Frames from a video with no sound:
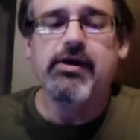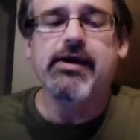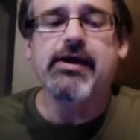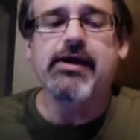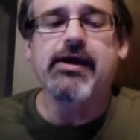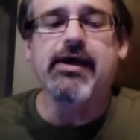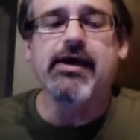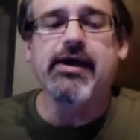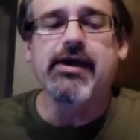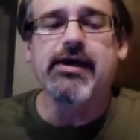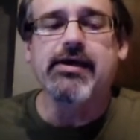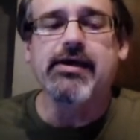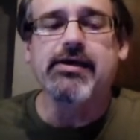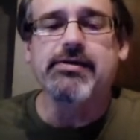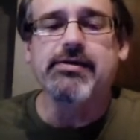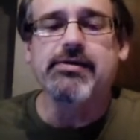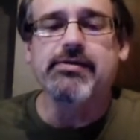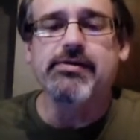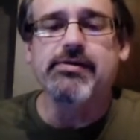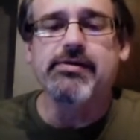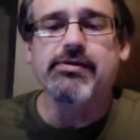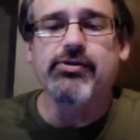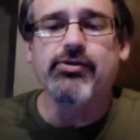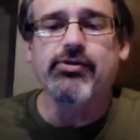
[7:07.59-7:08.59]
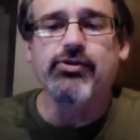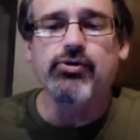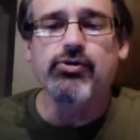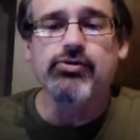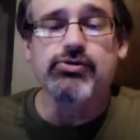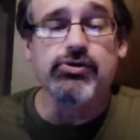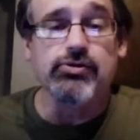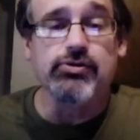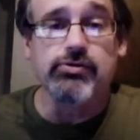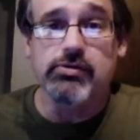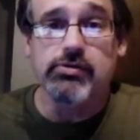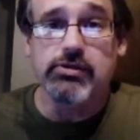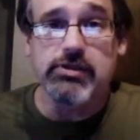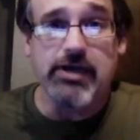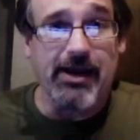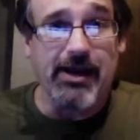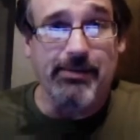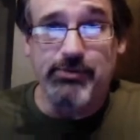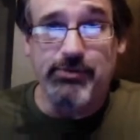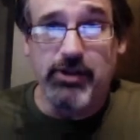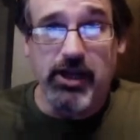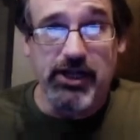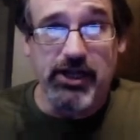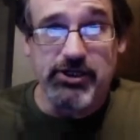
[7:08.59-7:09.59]
and those are
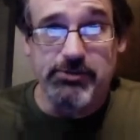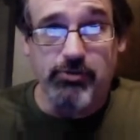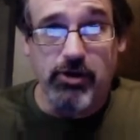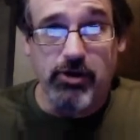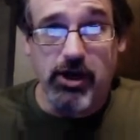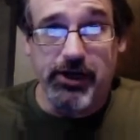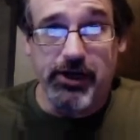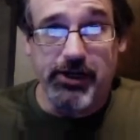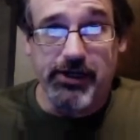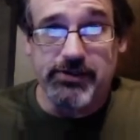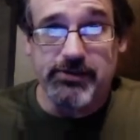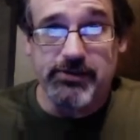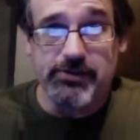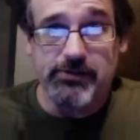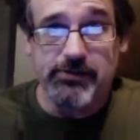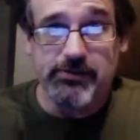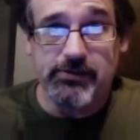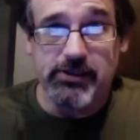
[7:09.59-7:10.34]
top-notch products.